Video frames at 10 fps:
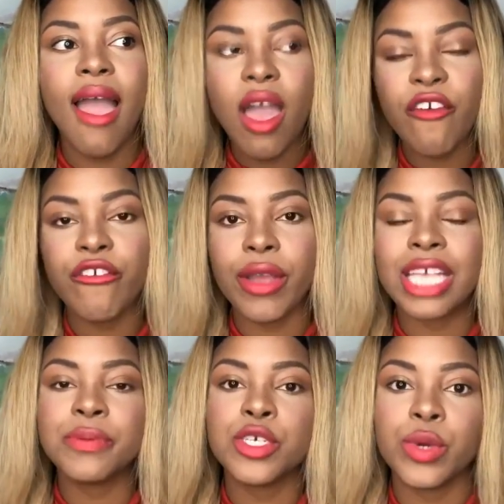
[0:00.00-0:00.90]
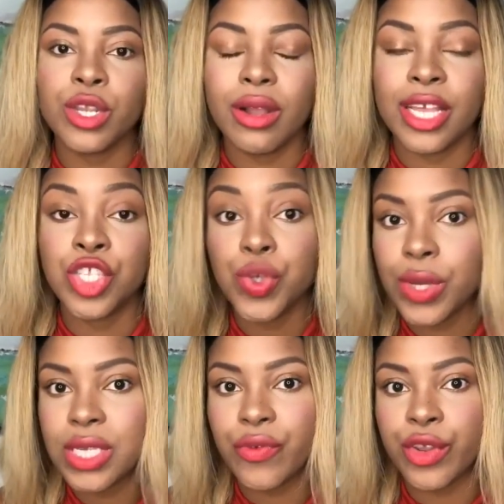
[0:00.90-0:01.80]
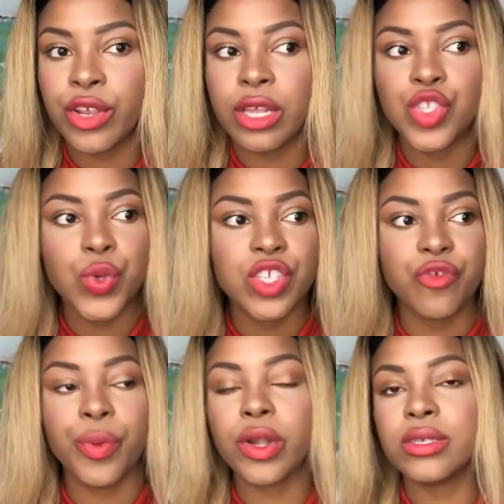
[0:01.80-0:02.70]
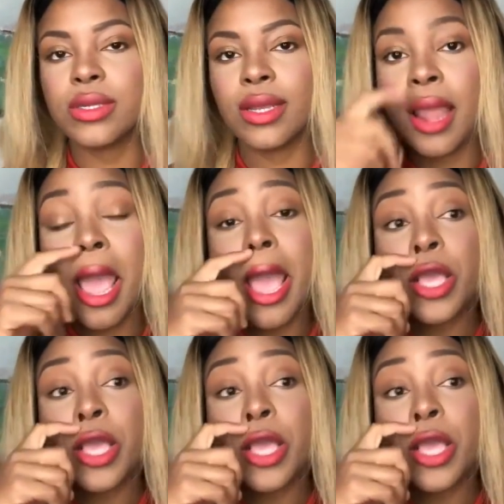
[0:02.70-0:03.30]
especially when you're intuitive and you're an intuitive person,